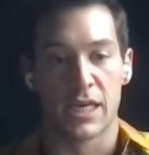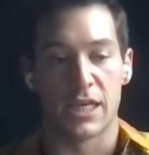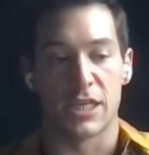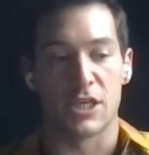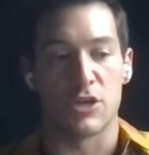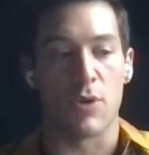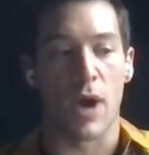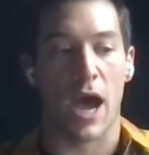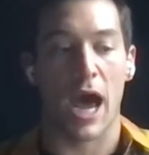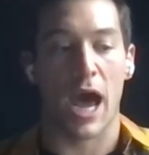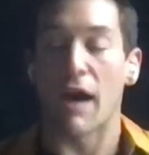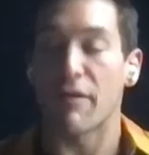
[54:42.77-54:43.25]

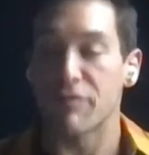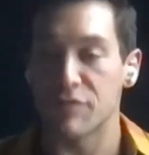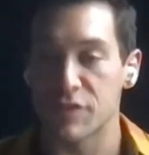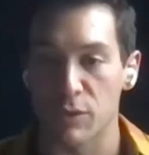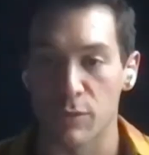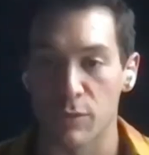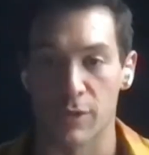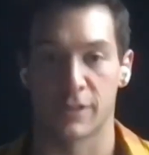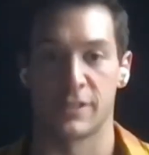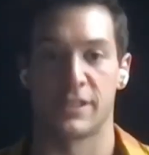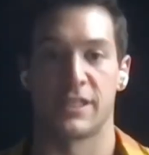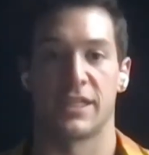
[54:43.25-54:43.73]
You have to
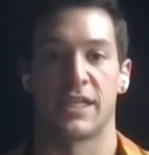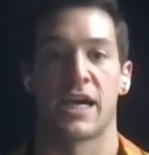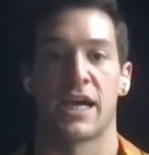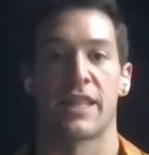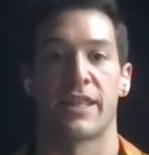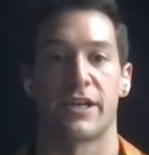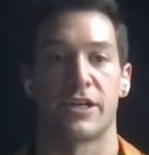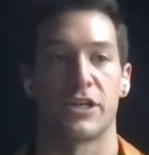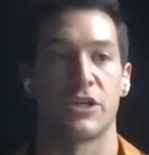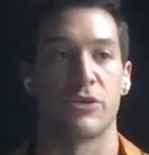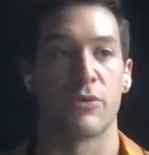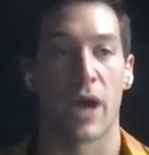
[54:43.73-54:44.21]
work
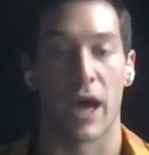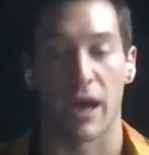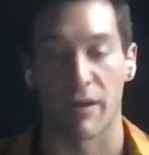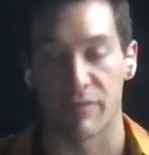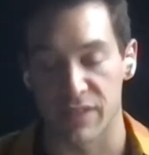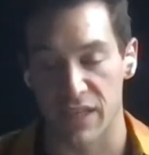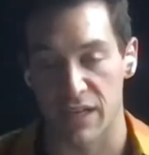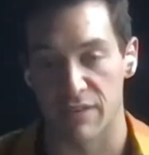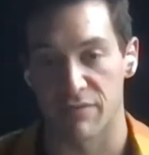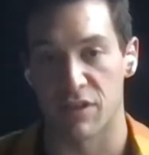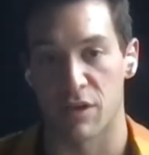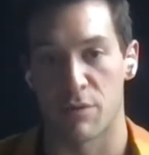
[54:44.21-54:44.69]
together. You
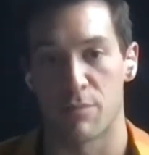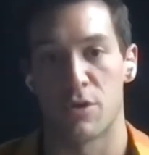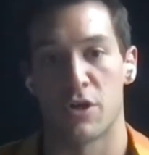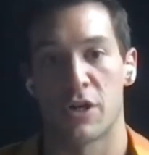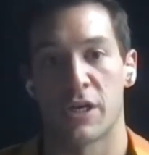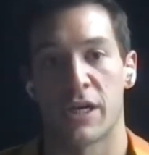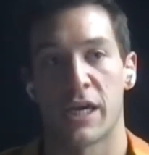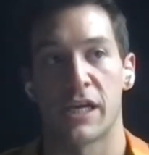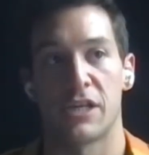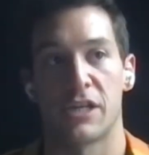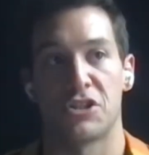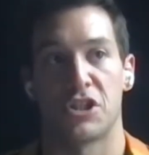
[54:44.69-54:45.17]
have to have
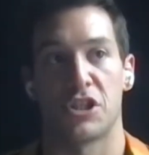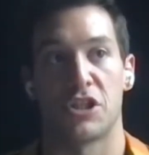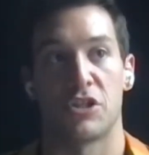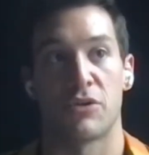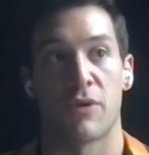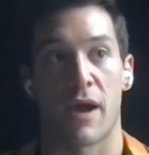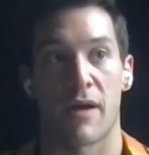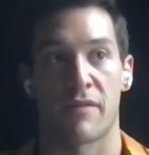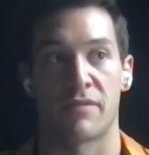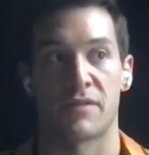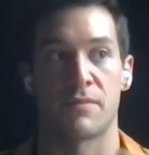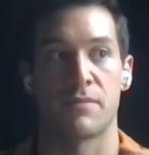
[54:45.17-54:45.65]
communication.
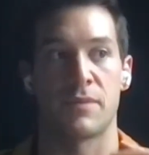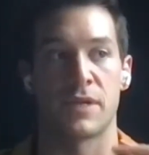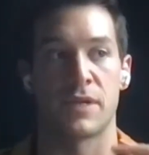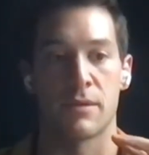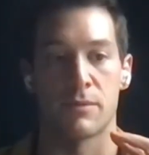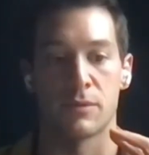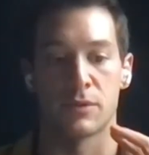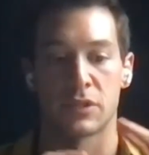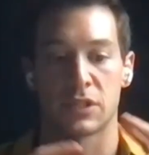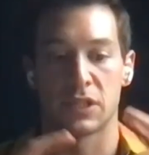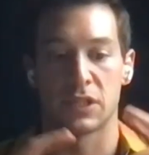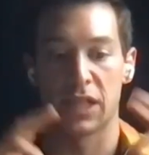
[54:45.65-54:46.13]
You have to be
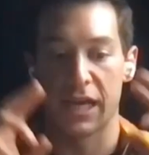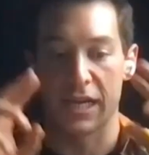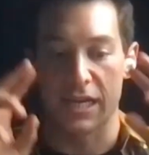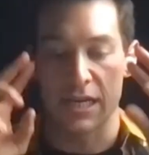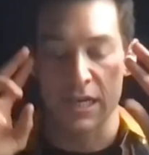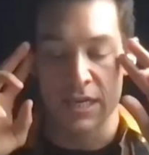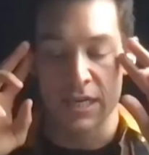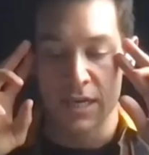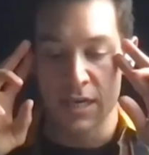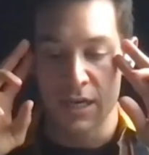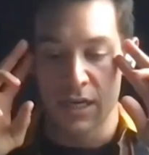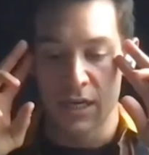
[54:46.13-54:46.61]
able to
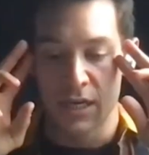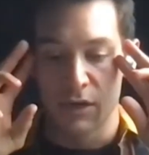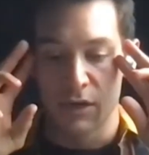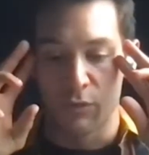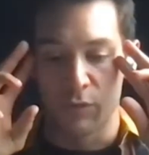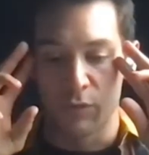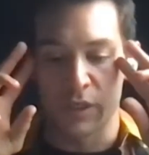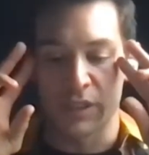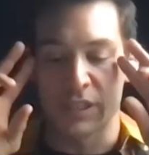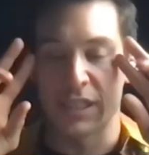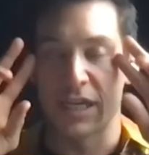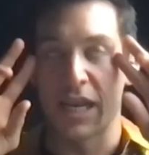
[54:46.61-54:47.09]
like
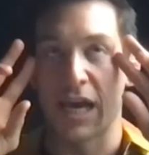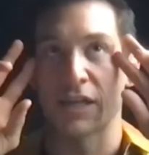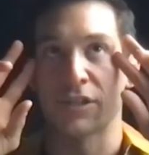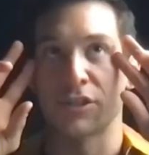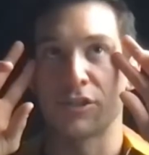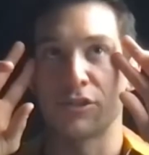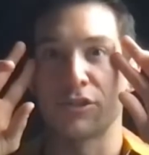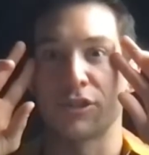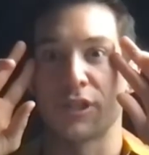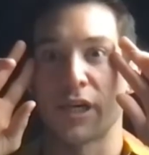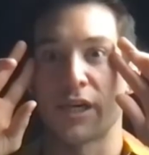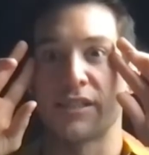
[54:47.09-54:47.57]
we did
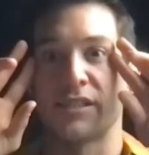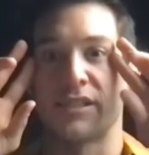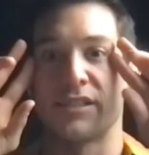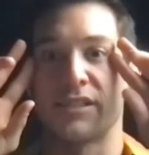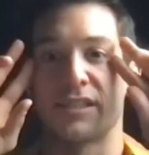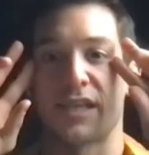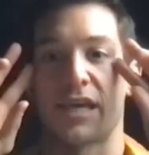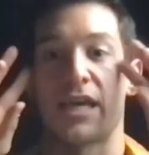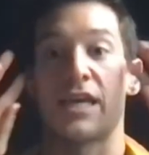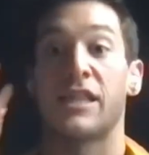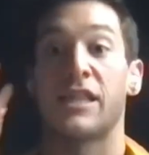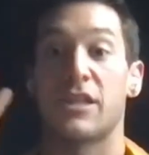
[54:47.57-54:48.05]

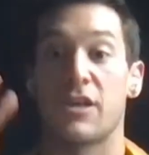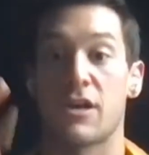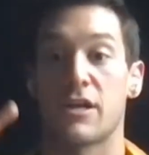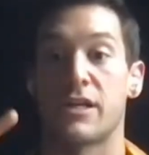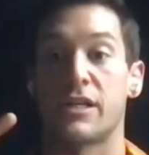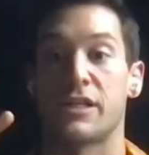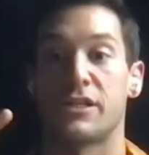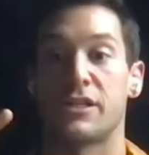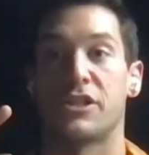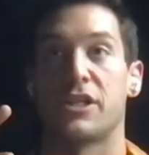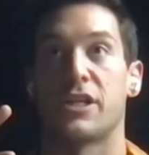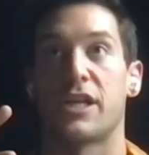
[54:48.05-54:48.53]
exercises in the
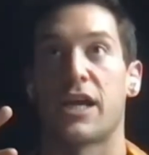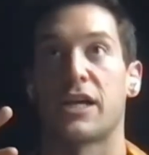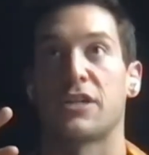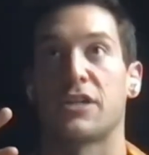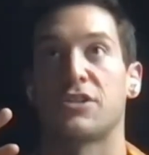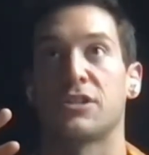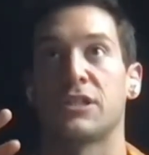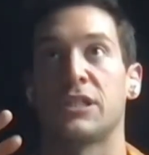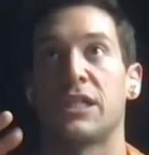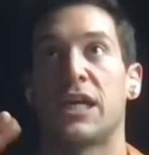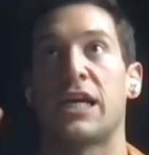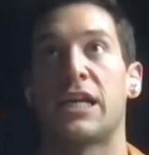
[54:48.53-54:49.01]
audition
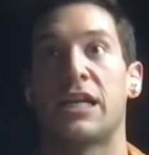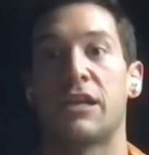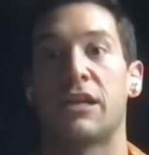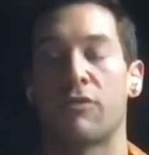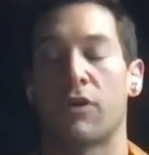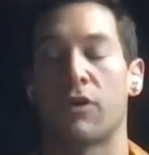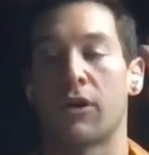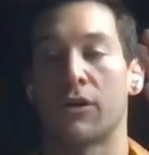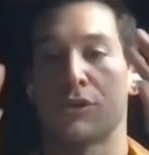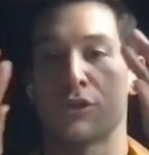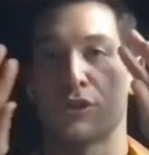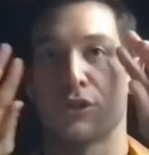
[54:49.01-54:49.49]
actually and in
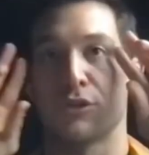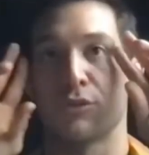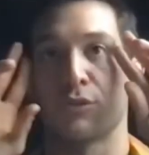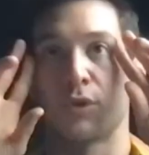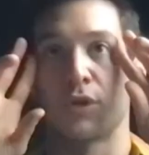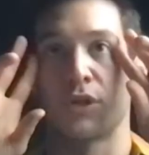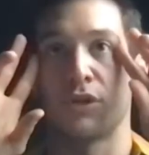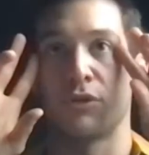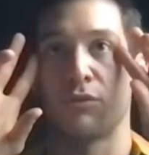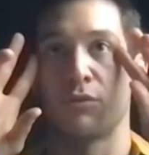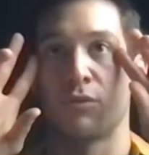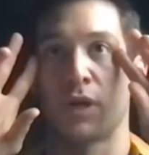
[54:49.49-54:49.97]
rehearsal
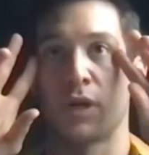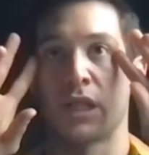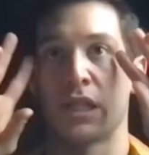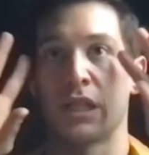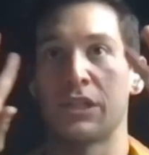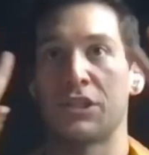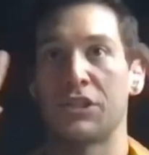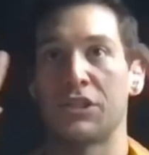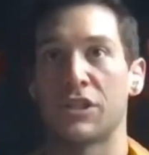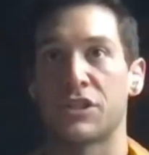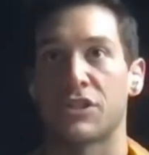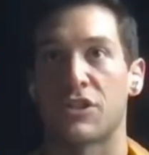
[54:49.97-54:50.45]
where you
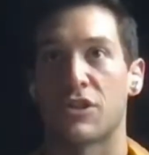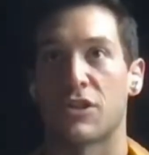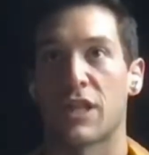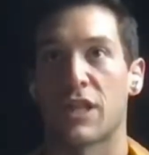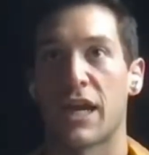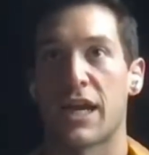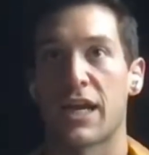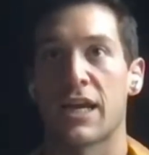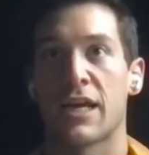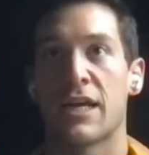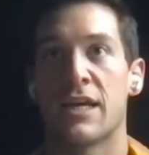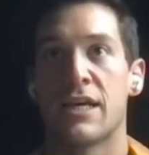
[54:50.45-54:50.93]
really just are
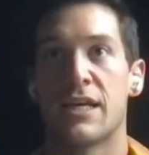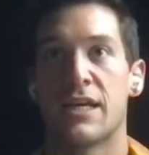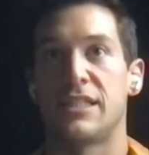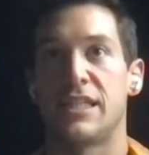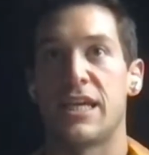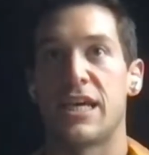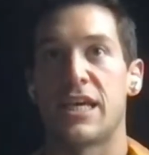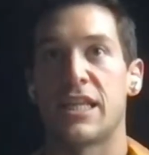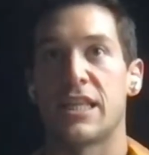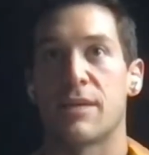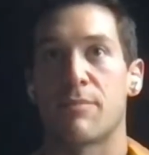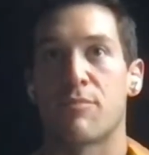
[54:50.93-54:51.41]
like
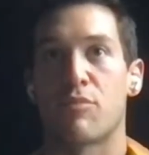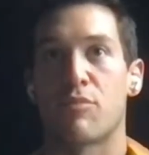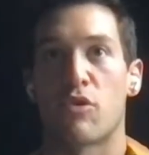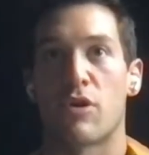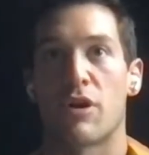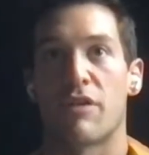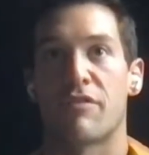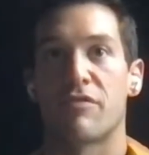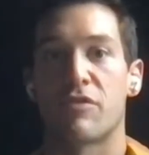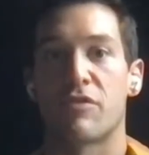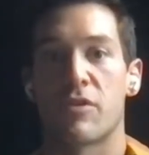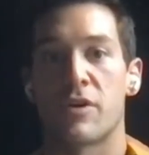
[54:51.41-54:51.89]
seeing the
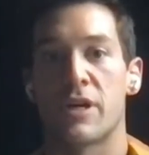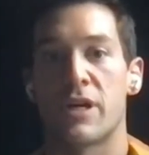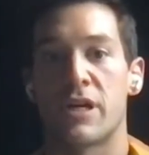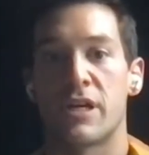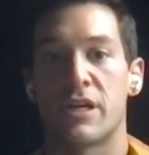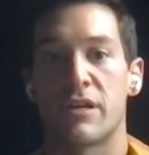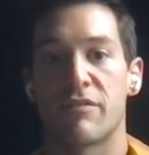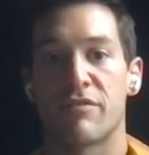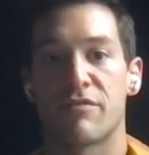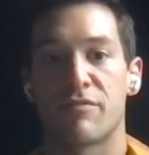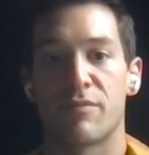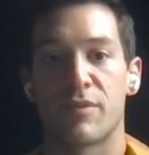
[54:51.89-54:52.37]

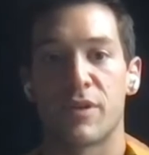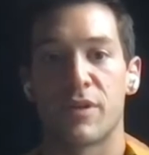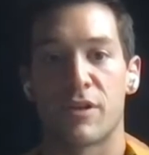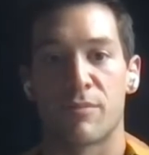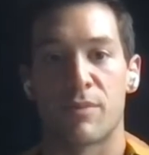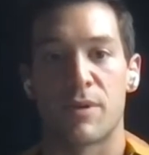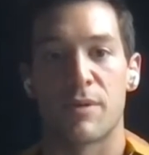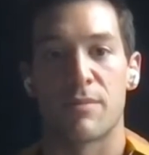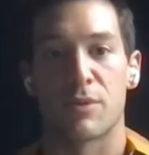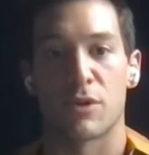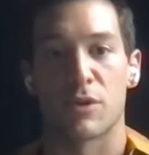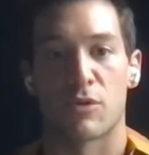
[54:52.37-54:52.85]
periphery of
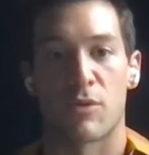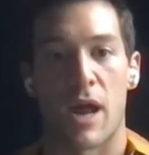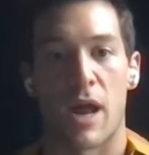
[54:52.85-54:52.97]
people